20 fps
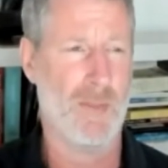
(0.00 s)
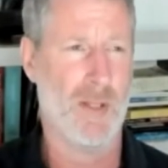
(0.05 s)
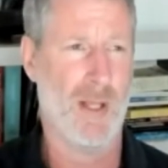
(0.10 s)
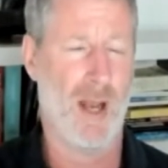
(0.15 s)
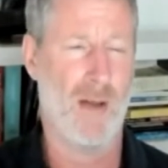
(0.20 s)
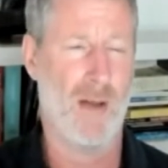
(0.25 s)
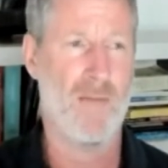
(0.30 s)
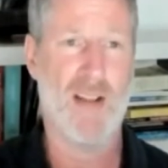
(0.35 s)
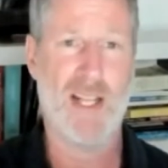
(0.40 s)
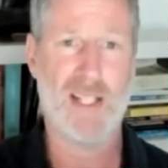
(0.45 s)

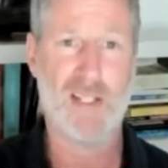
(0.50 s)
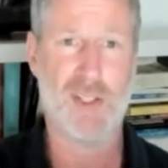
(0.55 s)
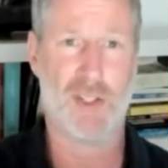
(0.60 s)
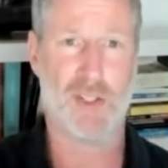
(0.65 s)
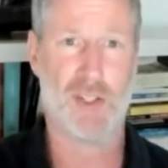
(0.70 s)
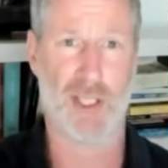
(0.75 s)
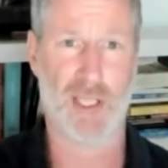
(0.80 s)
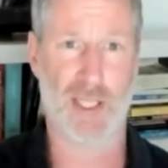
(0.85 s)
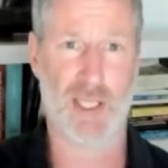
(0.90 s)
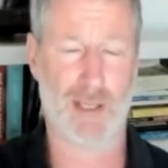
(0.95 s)

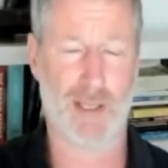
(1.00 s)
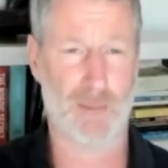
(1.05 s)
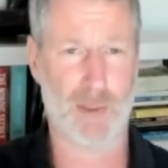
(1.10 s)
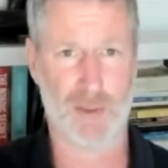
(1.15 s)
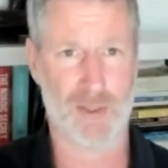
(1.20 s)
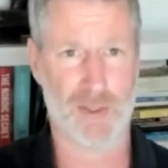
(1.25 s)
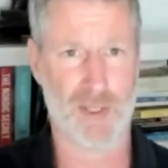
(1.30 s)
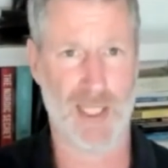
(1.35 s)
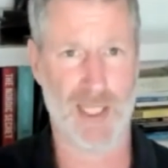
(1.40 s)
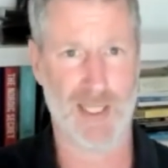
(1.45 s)
eventually, and I'm not
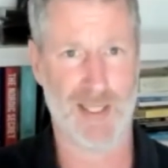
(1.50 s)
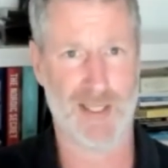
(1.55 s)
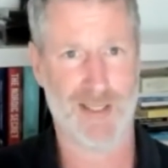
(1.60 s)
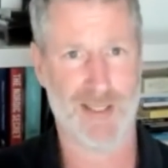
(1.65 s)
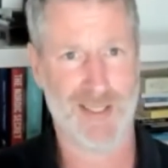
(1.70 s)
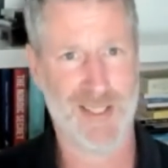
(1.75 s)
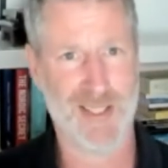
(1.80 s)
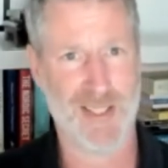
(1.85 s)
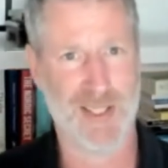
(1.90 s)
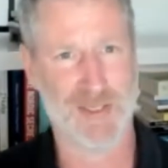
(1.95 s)
saying
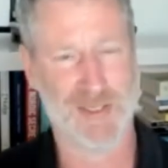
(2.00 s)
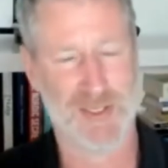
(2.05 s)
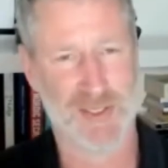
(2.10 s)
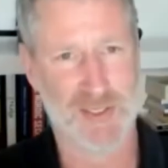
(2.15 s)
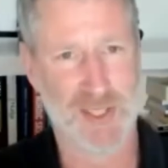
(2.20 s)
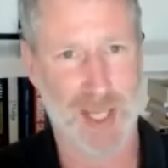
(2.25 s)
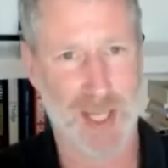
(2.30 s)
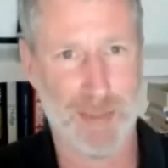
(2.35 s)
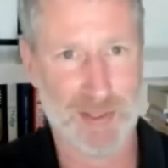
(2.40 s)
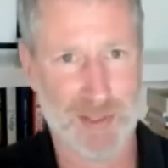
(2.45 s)

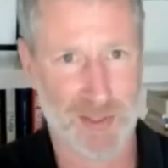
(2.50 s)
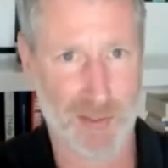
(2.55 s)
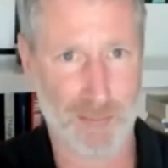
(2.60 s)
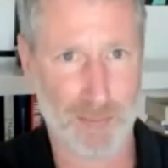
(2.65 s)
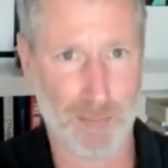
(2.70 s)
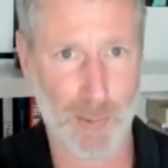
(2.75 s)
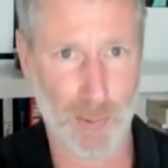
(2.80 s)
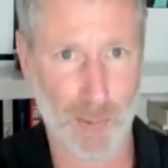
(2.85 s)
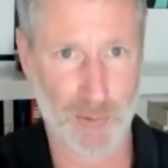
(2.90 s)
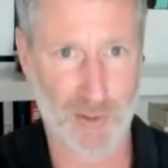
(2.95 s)
STEM isn't
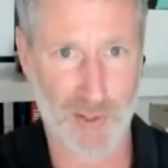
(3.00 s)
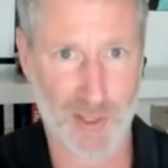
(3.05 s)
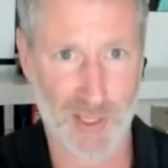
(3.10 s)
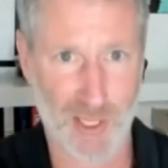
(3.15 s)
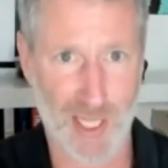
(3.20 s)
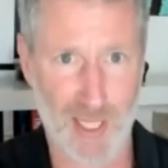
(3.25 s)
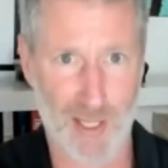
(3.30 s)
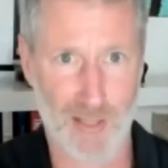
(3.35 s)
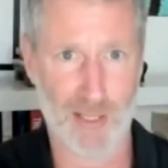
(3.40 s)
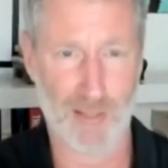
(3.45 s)
important
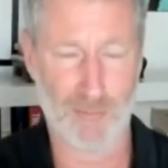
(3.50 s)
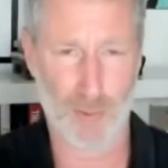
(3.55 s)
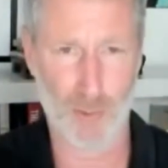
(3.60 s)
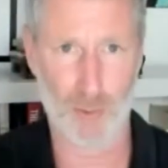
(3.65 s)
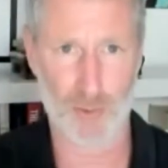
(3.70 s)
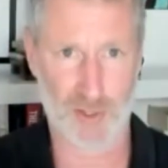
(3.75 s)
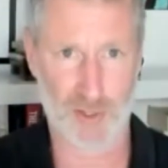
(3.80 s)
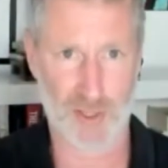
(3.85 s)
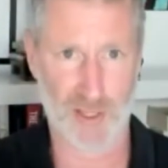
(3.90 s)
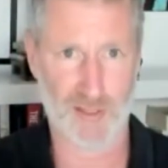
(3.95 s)
now, of
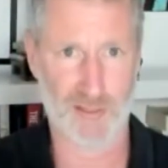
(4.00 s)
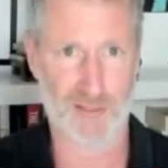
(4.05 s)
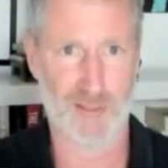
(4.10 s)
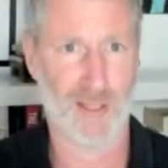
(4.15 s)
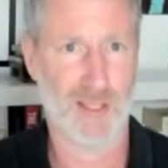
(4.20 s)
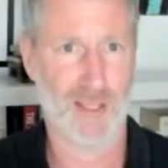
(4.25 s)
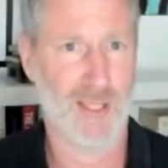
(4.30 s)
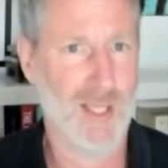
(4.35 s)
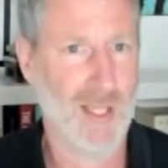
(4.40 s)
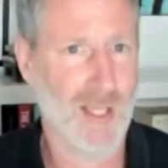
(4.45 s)
course it is,
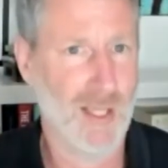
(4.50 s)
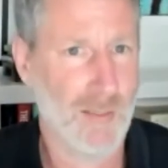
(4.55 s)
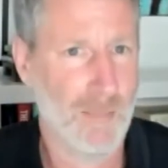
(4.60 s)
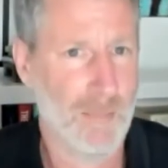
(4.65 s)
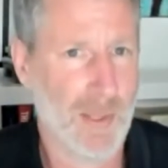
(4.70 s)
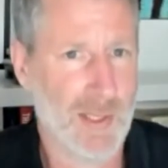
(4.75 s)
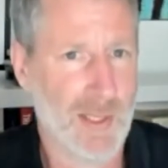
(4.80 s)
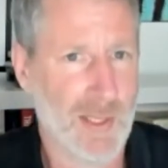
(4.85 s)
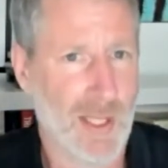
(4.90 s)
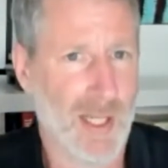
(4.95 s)

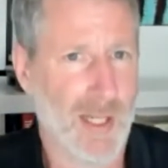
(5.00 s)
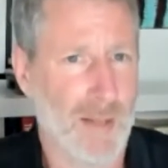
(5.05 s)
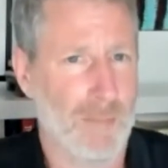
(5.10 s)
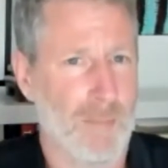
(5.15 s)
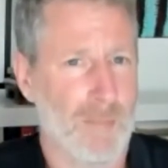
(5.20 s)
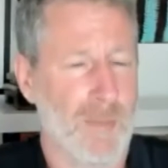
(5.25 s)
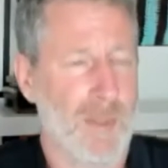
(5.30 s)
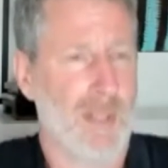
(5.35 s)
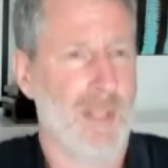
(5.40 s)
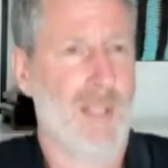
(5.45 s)
but
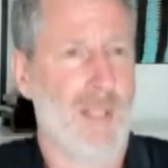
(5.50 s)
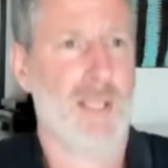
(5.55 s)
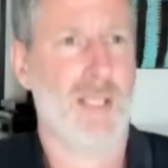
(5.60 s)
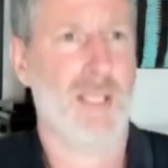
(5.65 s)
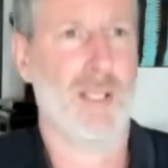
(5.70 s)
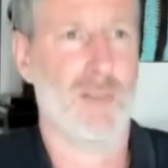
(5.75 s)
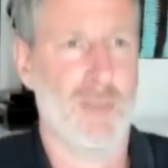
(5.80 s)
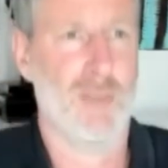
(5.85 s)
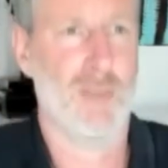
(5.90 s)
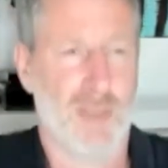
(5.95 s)

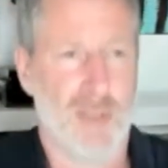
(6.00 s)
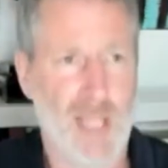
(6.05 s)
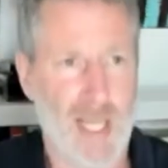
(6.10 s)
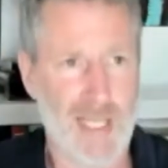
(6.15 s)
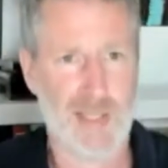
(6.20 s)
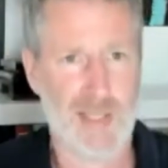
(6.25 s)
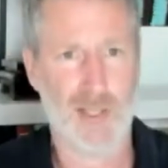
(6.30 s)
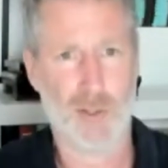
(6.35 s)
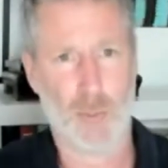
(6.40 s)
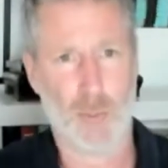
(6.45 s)

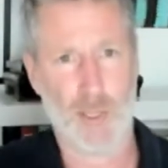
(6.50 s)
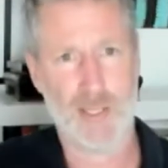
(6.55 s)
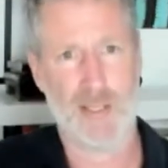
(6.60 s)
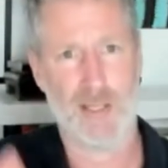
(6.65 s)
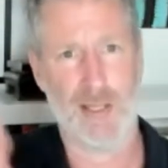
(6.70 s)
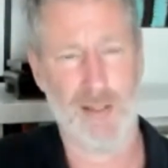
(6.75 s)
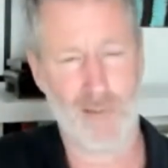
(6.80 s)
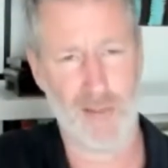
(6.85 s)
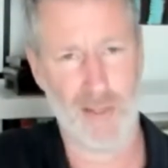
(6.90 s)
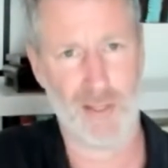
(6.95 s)
10,
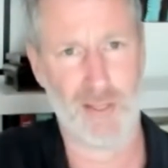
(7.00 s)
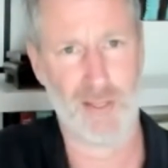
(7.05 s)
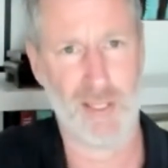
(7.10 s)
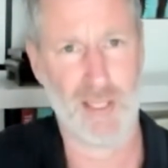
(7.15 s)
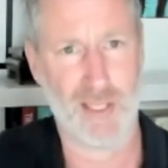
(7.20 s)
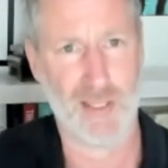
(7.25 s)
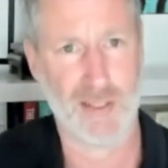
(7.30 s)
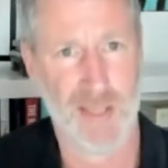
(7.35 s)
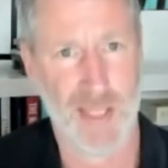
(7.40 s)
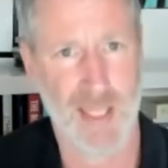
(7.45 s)
20, 30
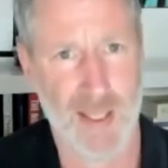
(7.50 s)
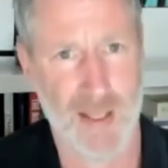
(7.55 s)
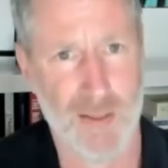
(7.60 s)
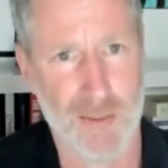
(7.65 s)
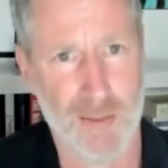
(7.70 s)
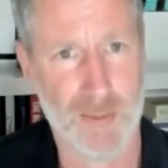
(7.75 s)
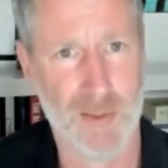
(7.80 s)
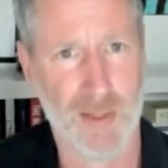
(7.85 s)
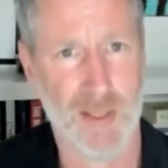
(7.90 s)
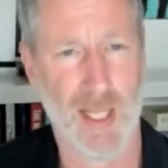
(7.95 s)
years
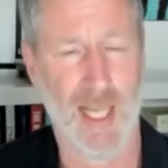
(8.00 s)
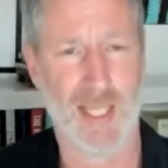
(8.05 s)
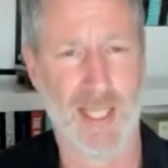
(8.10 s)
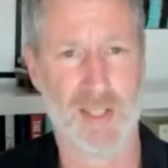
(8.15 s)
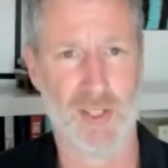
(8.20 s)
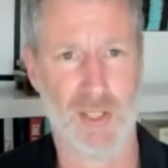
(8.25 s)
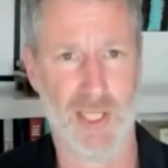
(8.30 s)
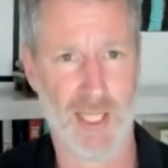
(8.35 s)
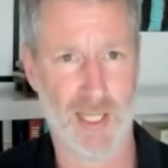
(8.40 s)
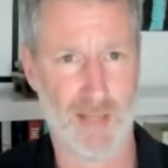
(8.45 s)
out,
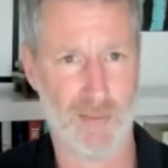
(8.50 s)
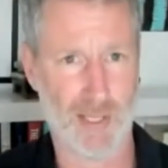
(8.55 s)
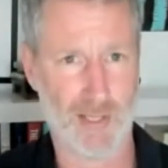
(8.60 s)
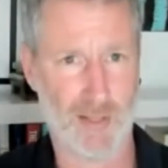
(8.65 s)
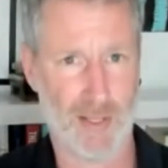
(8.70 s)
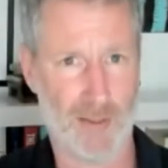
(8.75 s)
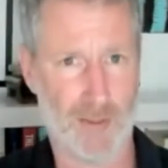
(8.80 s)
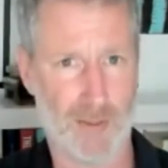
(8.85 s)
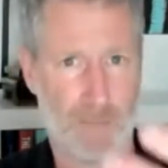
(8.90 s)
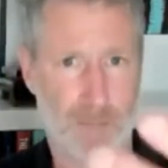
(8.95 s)
actually having
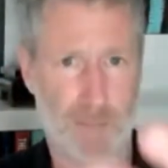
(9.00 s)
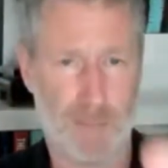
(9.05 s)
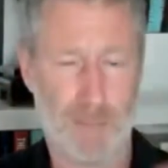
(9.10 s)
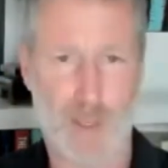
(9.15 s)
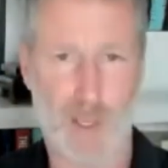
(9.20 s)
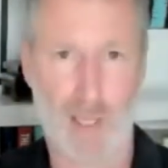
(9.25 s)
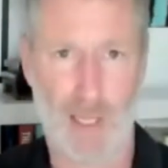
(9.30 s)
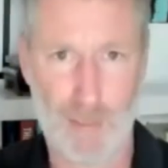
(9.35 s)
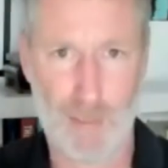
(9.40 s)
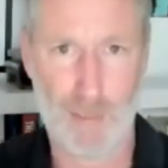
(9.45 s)
the
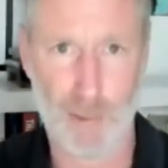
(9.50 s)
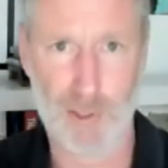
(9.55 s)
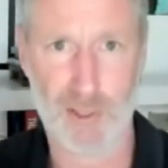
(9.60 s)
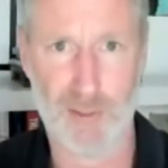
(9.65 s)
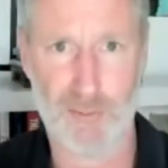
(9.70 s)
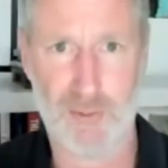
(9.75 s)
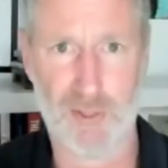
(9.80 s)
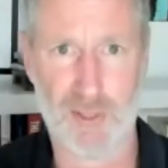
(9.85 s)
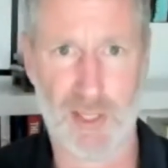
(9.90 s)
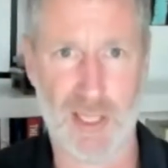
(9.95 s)

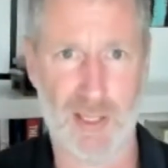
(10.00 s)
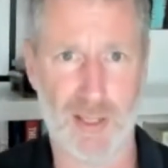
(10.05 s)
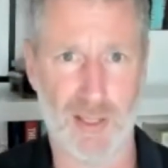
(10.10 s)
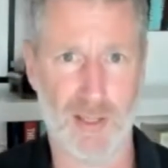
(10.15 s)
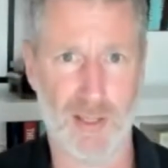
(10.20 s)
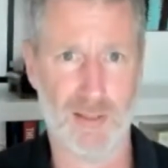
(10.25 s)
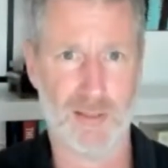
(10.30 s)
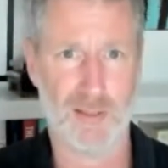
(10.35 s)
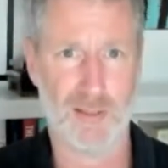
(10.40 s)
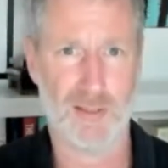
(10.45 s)
collaborative
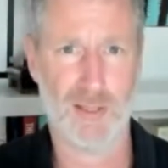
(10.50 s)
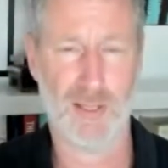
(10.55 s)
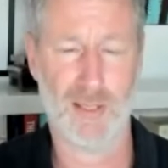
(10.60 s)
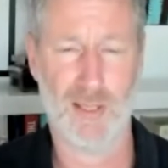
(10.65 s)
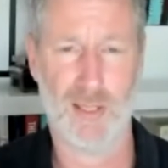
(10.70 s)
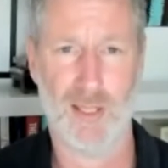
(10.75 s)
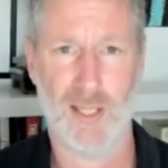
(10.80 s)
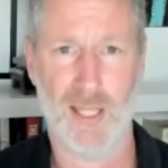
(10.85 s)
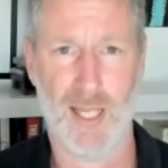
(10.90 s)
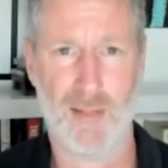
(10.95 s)
skills,
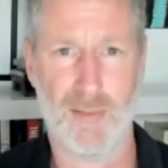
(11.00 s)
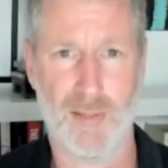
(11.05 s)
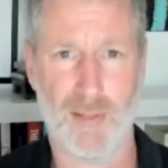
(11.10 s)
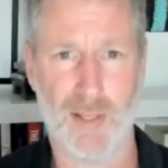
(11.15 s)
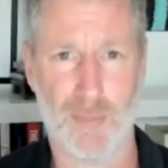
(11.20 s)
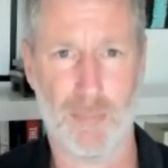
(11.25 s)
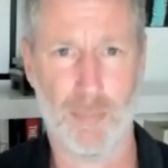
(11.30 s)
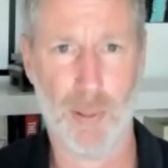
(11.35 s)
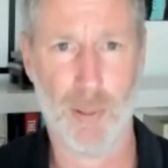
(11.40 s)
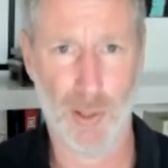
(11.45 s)
having the
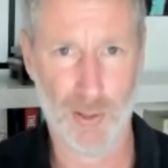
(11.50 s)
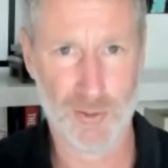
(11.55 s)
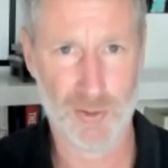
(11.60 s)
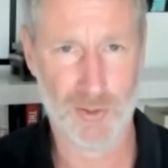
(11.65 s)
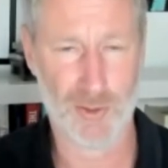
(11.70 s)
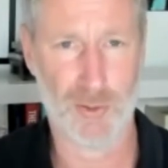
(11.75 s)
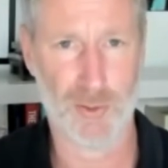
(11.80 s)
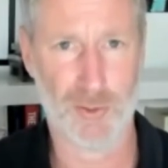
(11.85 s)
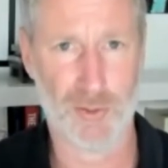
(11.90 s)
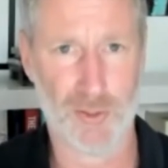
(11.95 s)

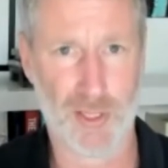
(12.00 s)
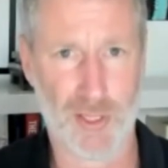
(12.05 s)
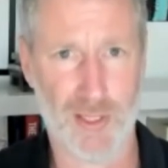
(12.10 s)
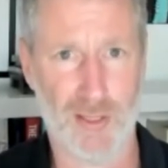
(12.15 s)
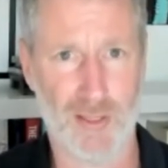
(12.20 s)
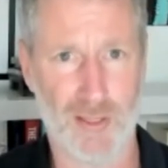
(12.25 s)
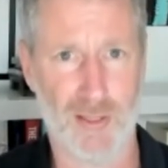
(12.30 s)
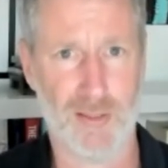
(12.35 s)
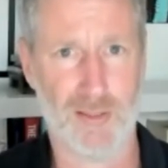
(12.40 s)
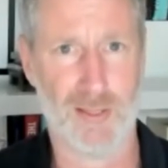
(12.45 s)
personal
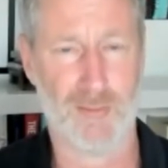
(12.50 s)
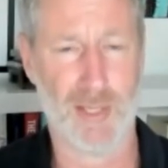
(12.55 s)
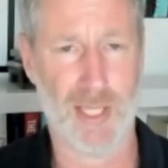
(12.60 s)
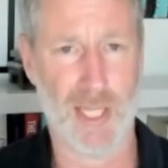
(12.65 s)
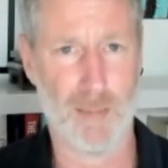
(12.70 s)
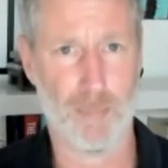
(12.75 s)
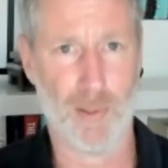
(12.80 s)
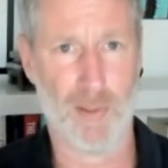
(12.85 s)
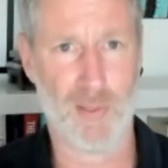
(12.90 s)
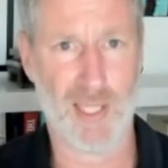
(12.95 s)
skills, having the
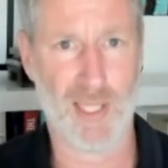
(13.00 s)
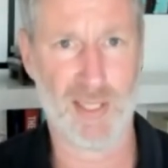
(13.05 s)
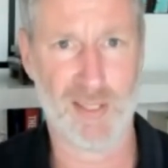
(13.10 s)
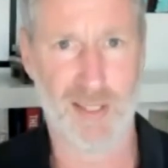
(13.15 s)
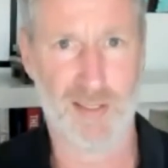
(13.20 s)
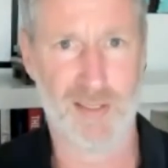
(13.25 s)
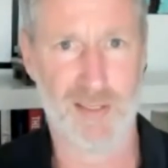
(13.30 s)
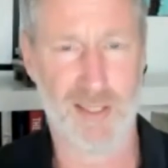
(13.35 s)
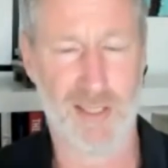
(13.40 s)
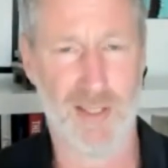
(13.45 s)

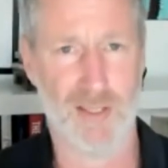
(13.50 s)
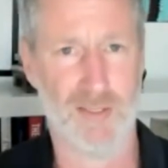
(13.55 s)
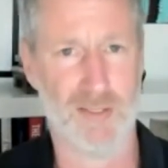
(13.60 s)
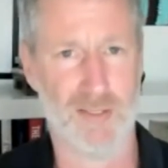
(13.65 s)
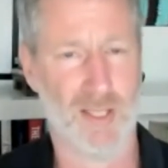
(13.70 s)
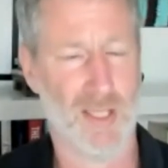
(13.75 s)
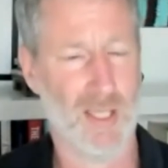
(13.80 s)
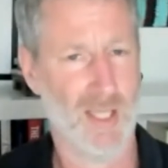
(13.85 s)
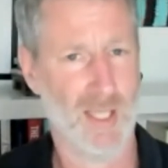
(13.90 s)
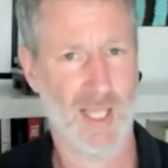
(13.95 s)
empathetic skills,
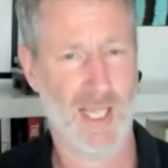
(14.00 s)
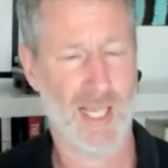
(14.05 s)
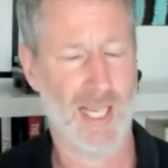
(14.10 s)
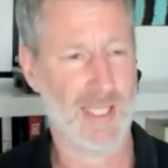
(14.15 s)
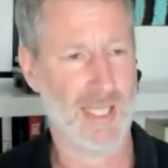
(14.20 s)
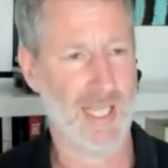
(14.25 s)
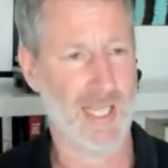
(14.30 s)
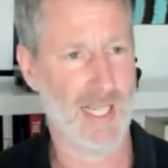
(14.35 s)
and